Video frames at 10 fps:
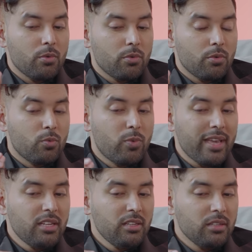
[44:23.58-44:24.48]

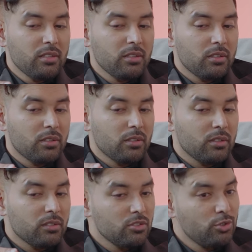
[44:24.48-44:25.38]
when
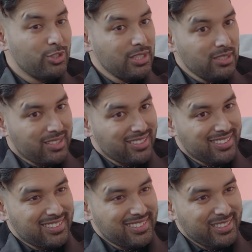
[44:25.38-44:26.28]

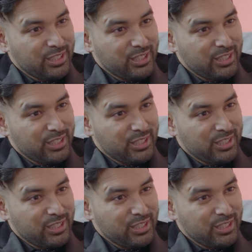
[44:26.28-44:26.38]
Jesus